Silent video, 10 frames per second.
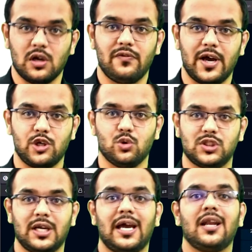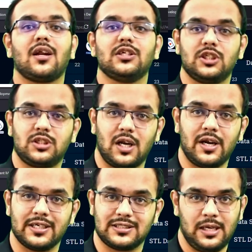where user can register
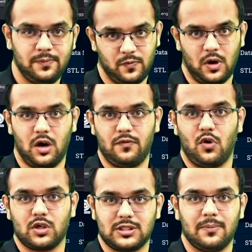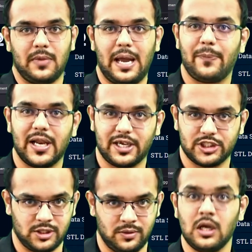itself for some
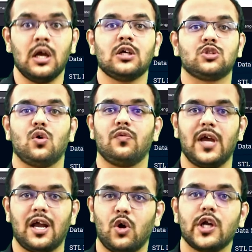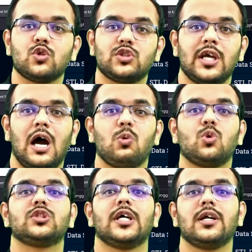application. So we are going to see how to
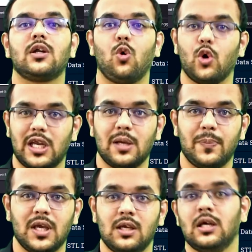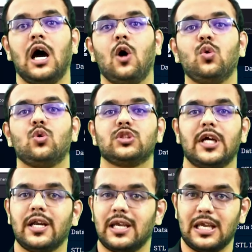send OTP, how to
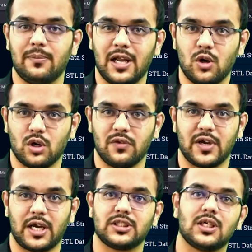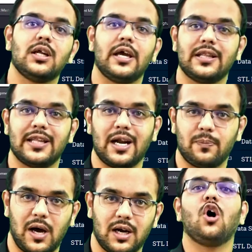send email notification in that
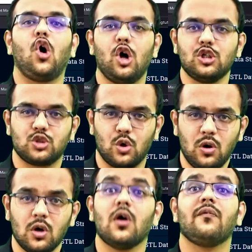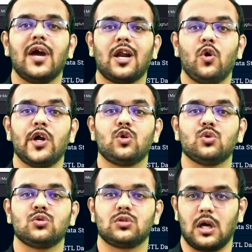part. Also, we are going to
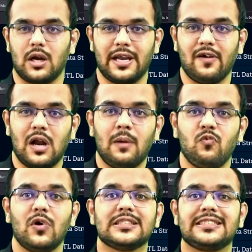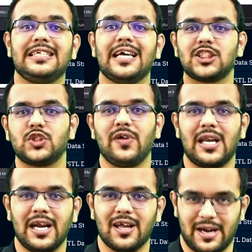develop one CSV
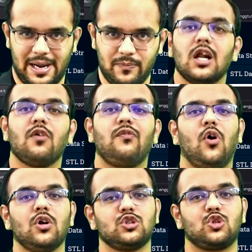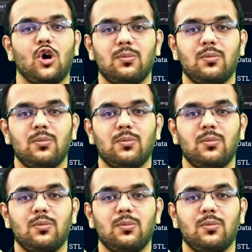reader app for stock